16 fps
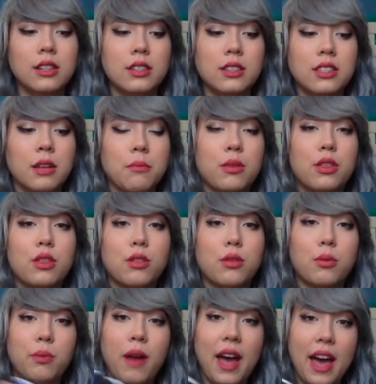some
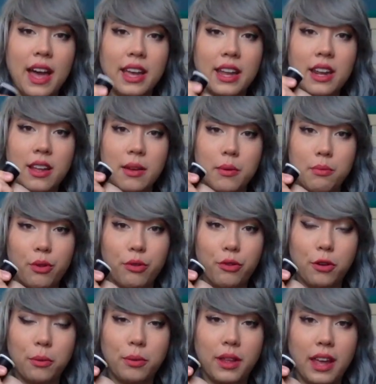thread,
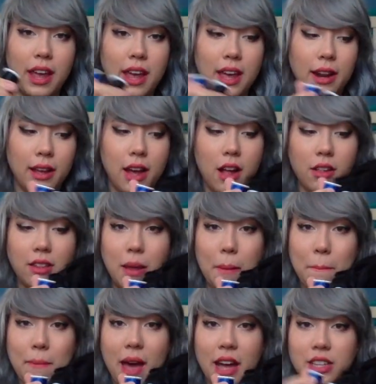preferably in a color
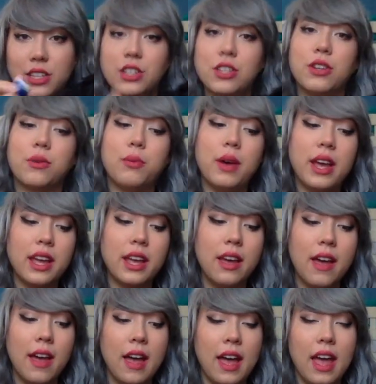that matches your wig,
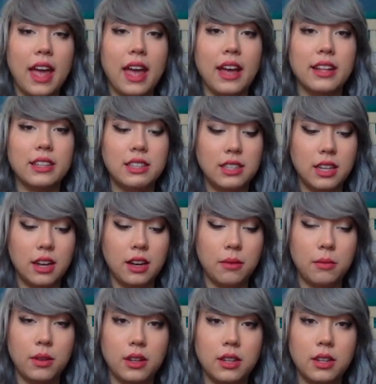and some